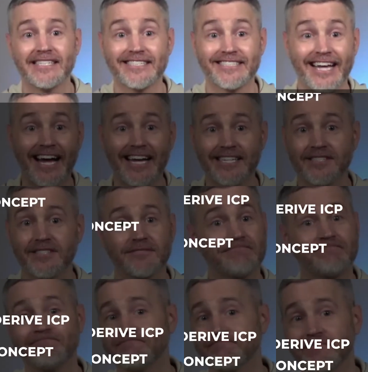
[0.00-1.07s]

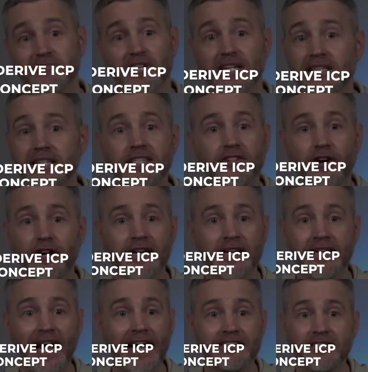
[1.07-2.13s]
Size, likely
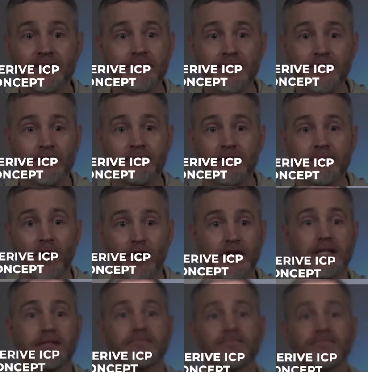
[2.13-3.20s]
targeting SMB or mid-market.